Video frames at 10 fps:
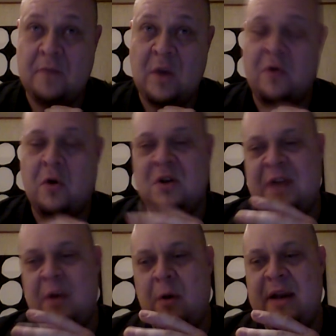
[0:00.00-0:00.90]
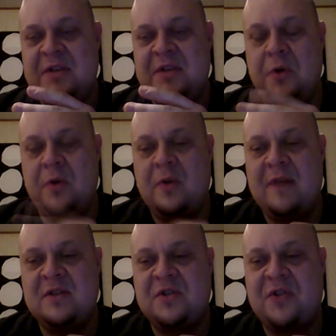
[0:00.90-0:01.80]
of course, nowadays you don't
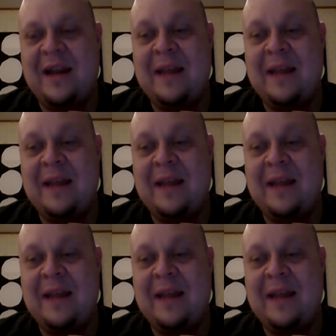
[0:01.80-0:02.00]
have the strict